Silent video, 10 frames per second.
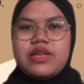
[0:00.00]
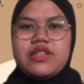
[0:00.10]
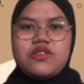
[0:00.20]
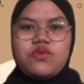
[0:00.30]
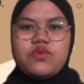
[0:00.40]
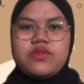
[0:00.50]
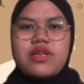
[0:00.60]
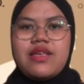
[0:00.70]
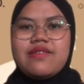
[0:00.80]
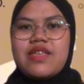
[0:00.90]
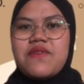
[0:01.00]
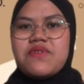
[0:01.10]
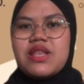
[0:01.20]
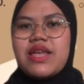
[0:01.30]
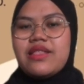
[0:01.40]
It used
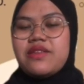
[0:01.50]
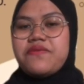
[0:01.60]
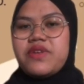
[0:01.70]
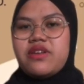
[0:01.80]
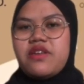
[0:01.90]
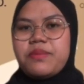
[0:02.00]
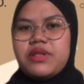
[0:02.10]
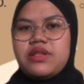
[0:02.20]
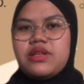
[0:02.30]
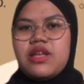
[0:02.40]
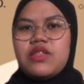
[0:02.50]
7 latent variable